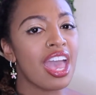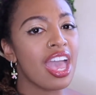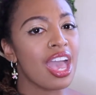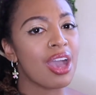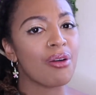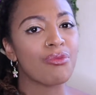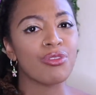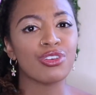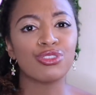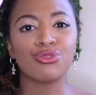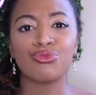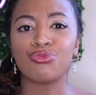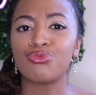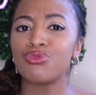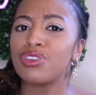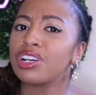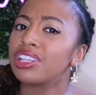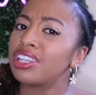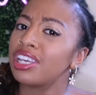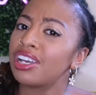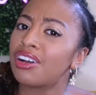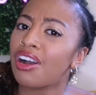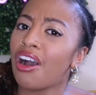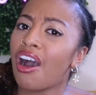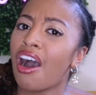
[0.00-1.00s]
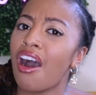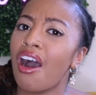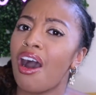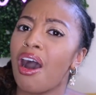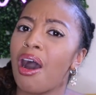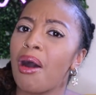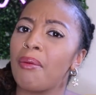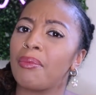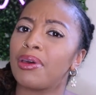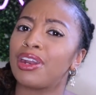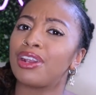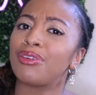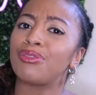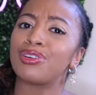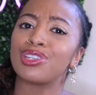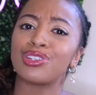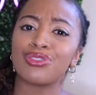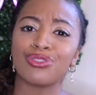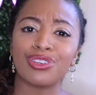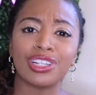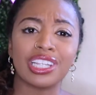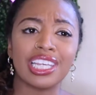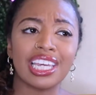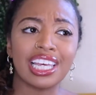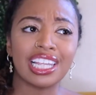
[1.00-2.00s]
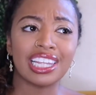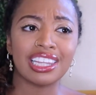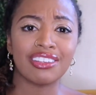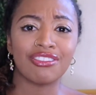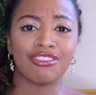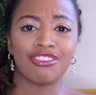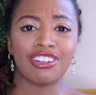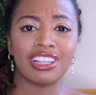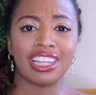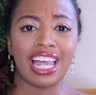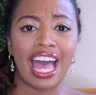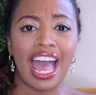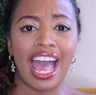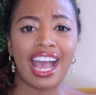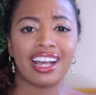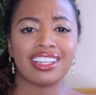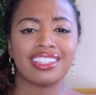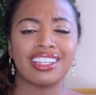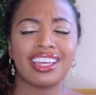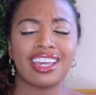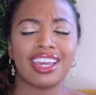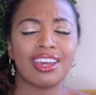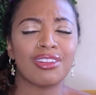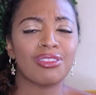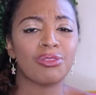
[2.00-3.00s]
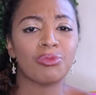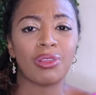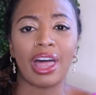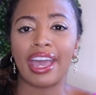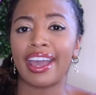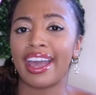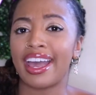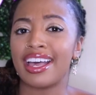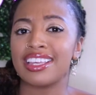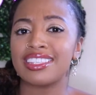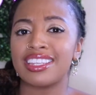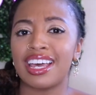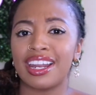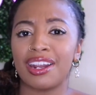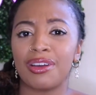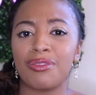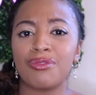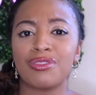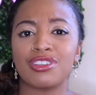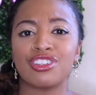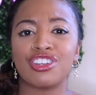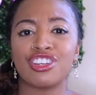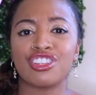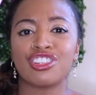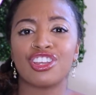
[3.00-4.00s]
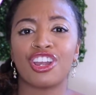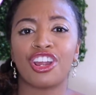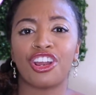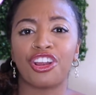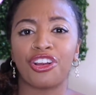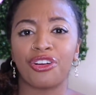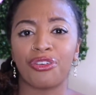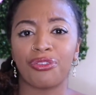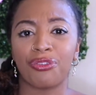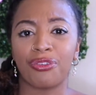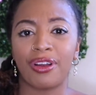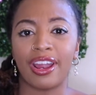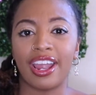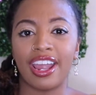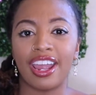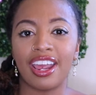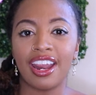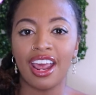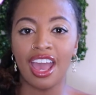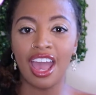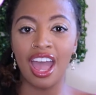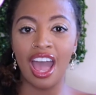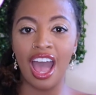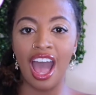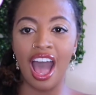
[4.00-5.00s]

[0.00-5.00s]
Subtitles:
It was really calm and it was really relaxing, and like I said, it was just a great